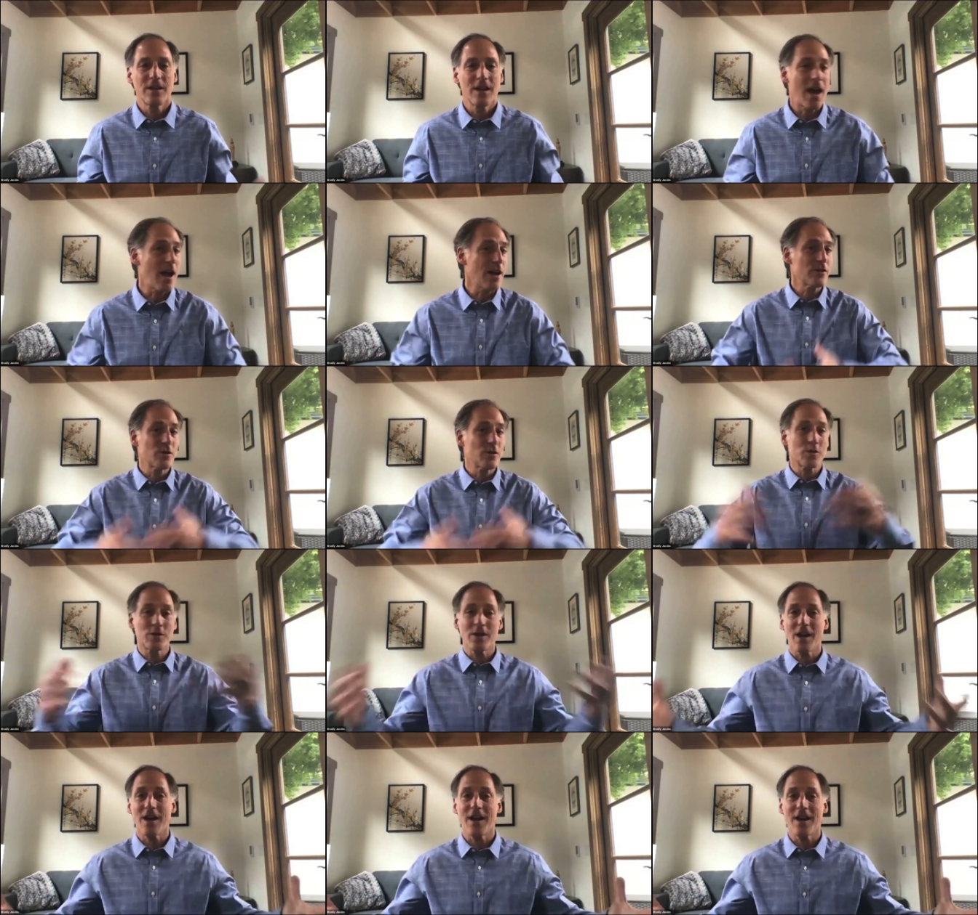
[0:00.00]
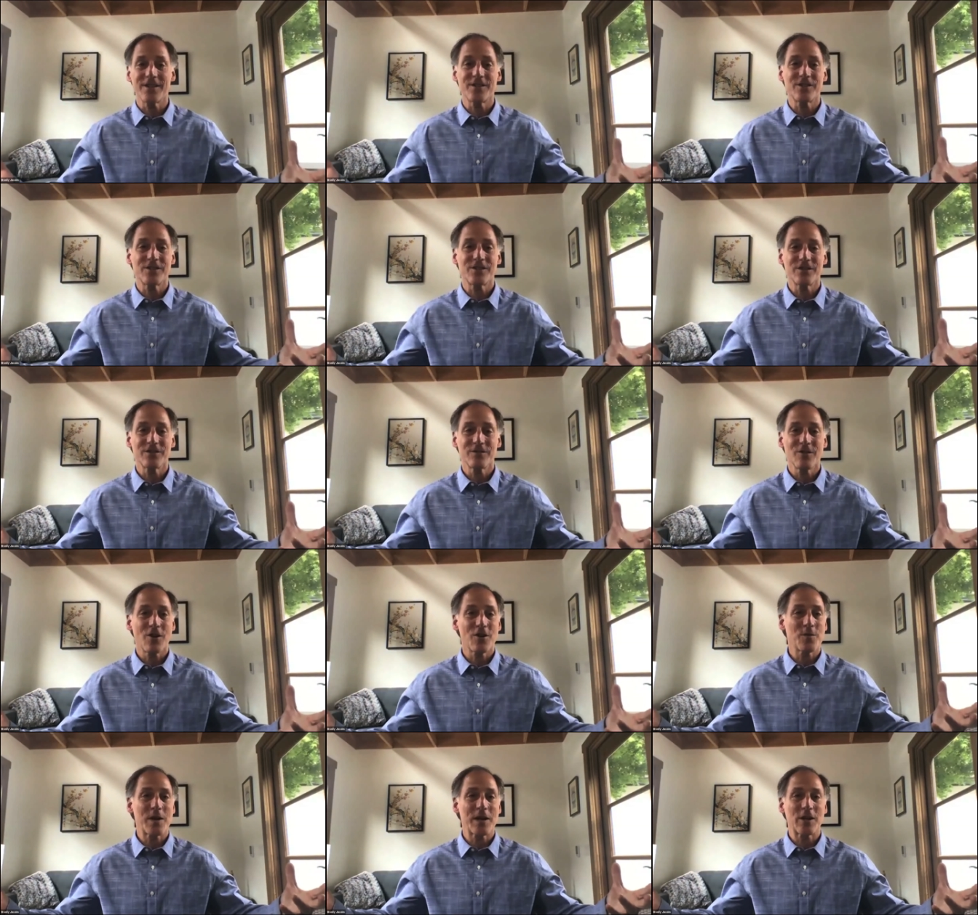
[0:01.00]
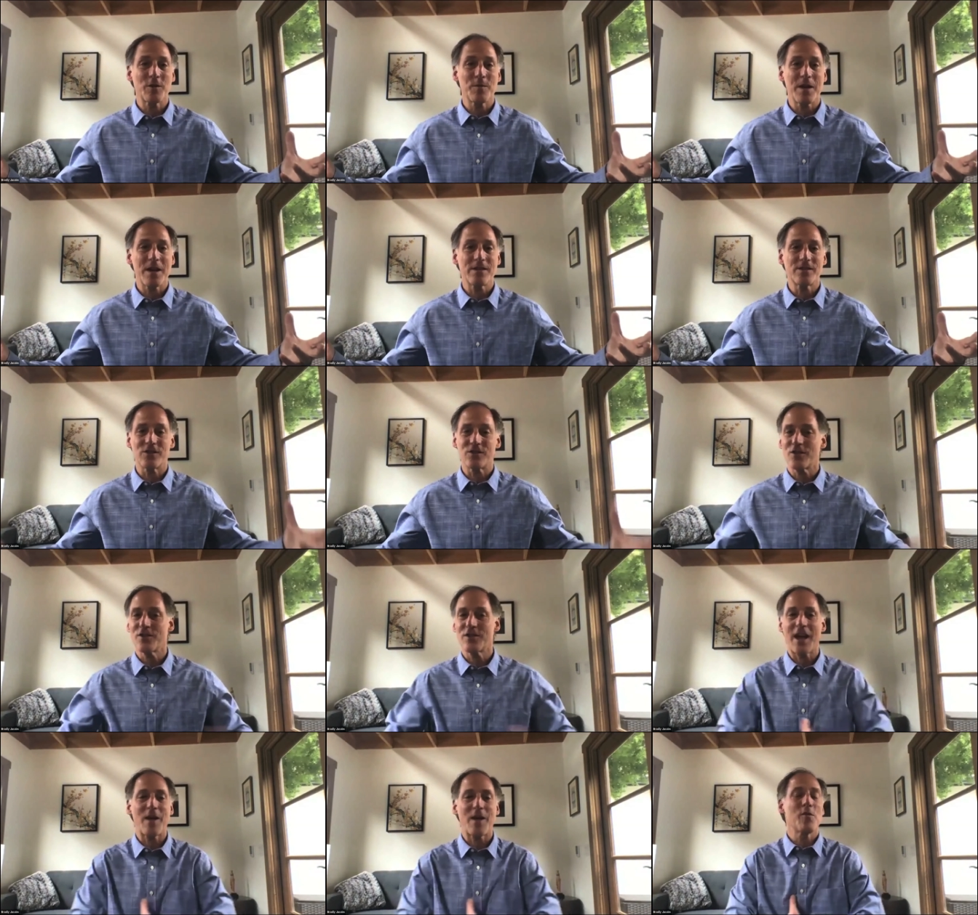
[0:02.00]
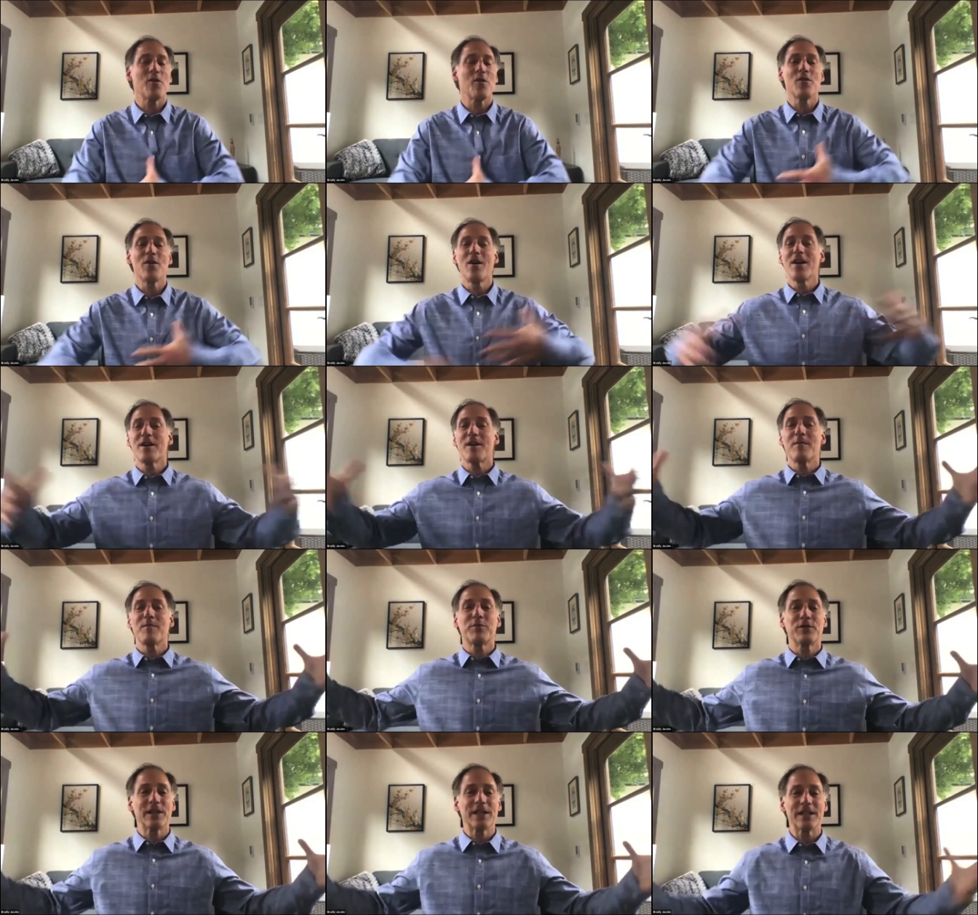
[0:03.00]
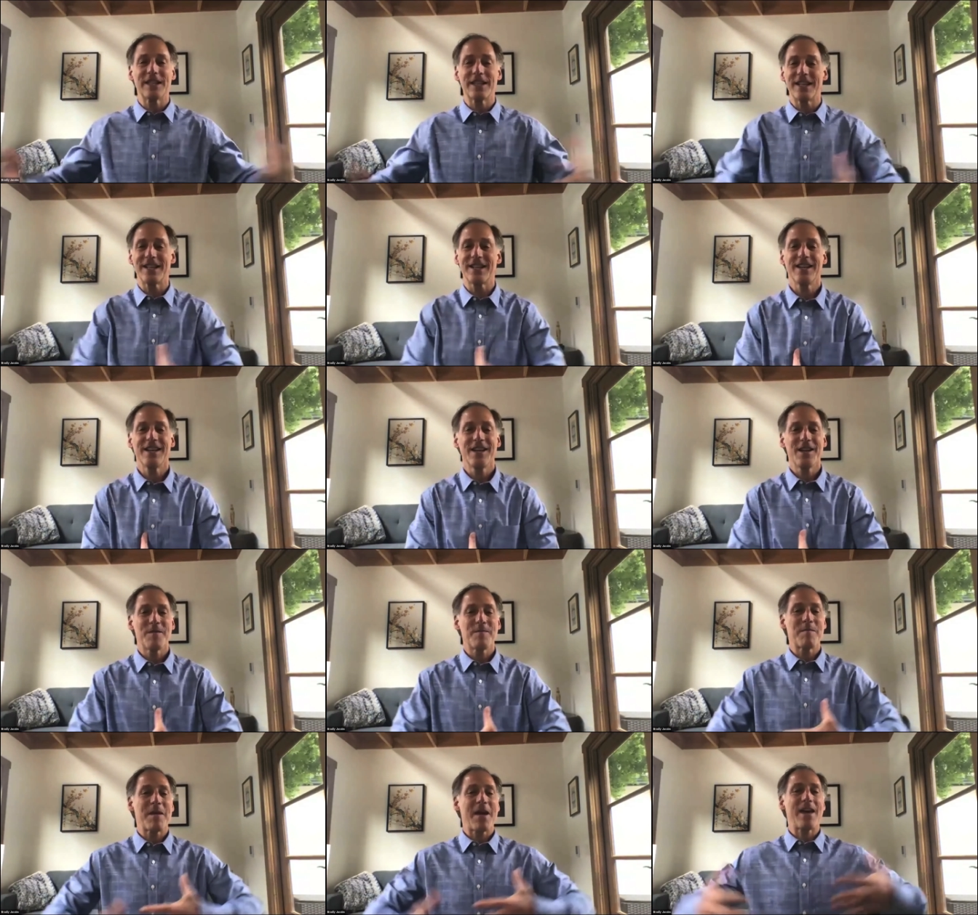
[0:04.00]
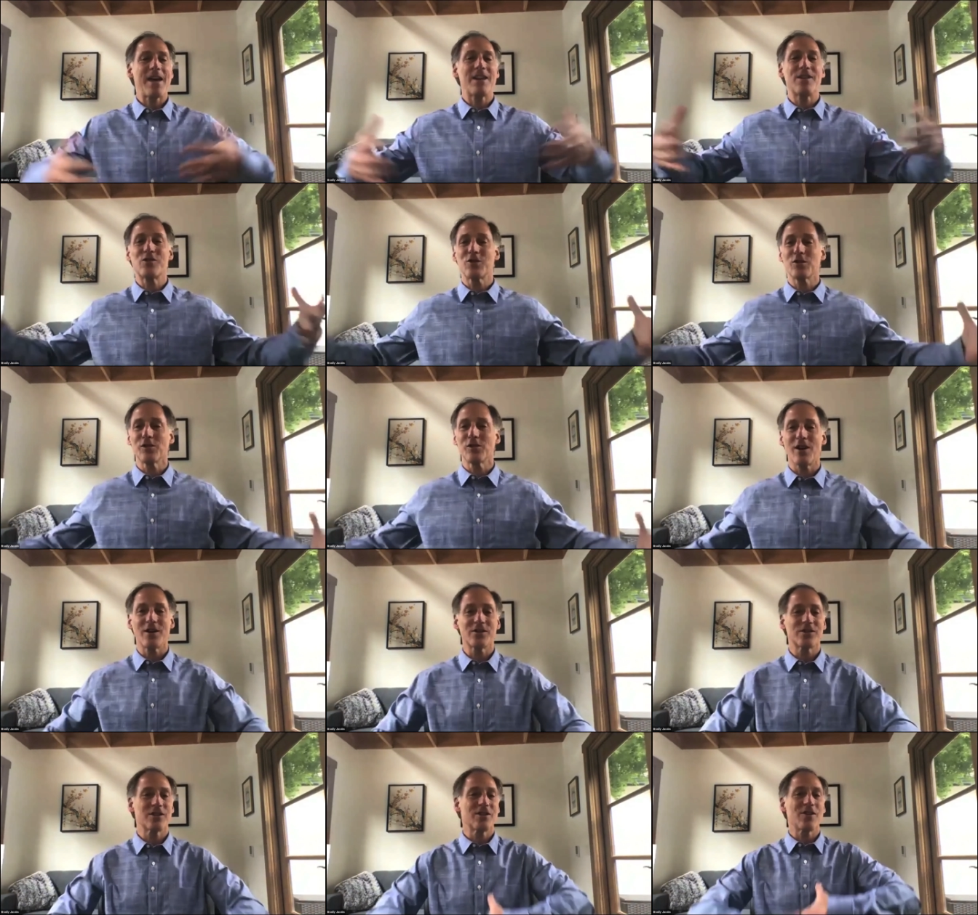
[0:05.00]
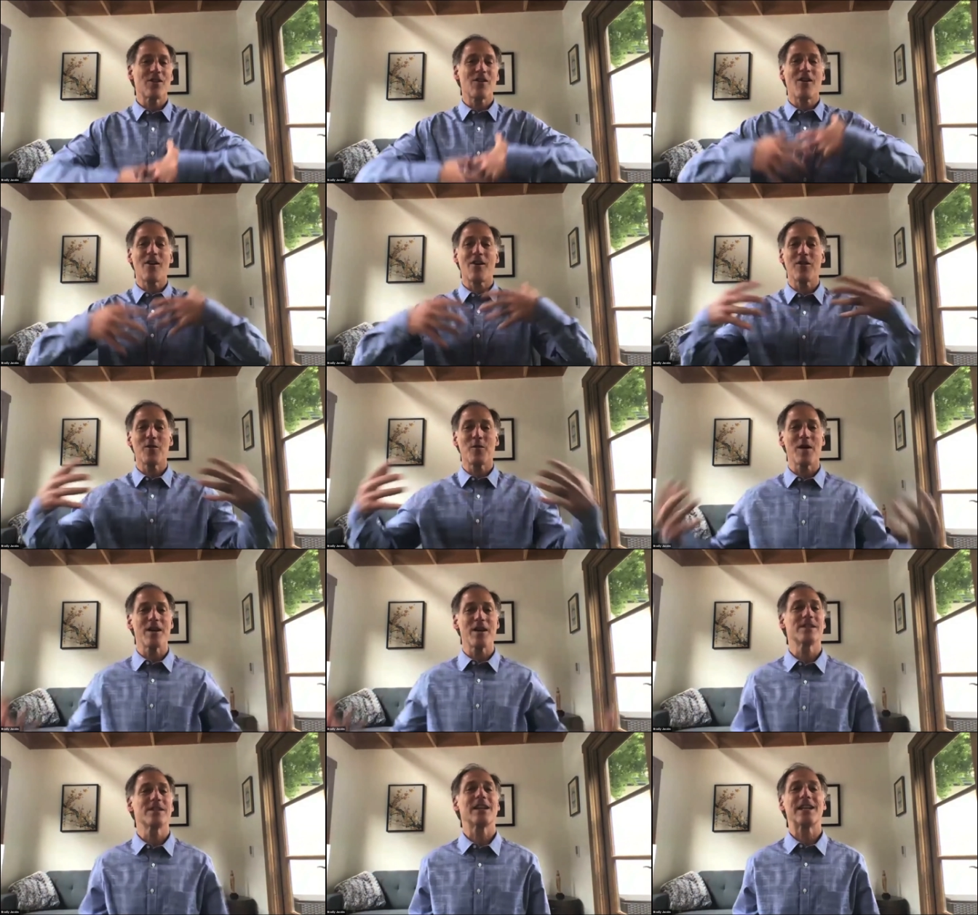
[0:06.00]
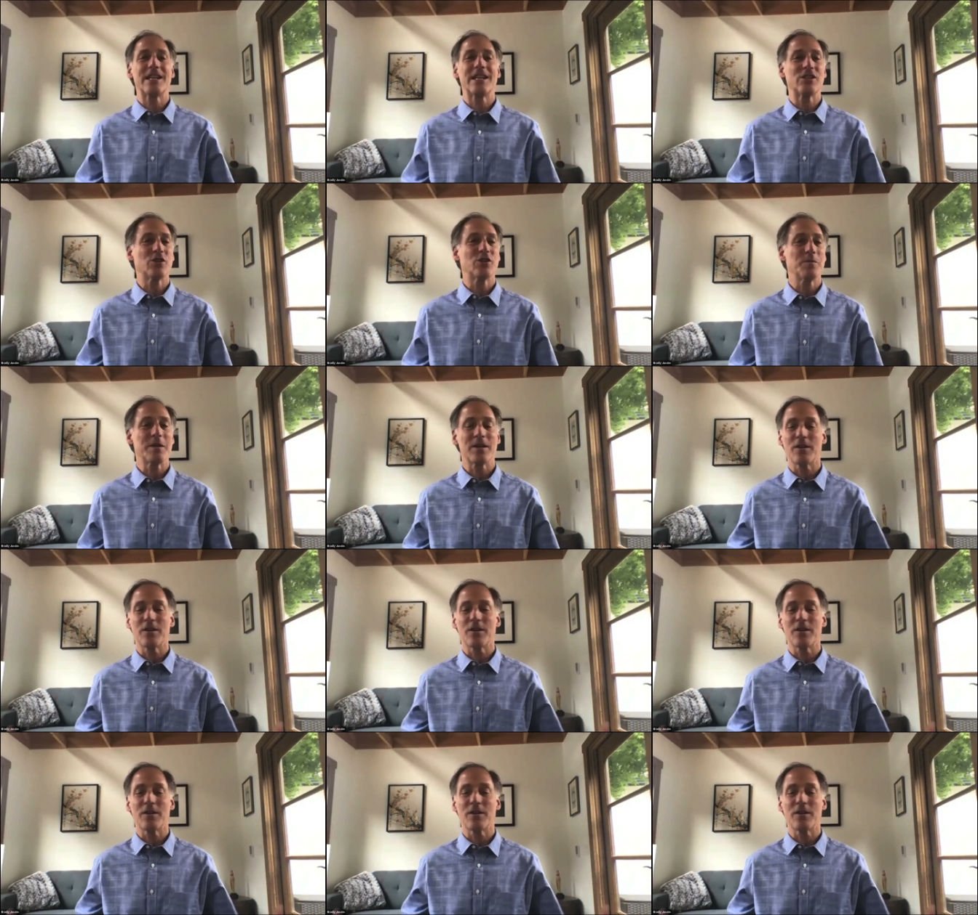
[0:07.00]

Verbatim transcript: Exercise on a regular basis. That will completely manage your lungs in all the ways that it needs to be.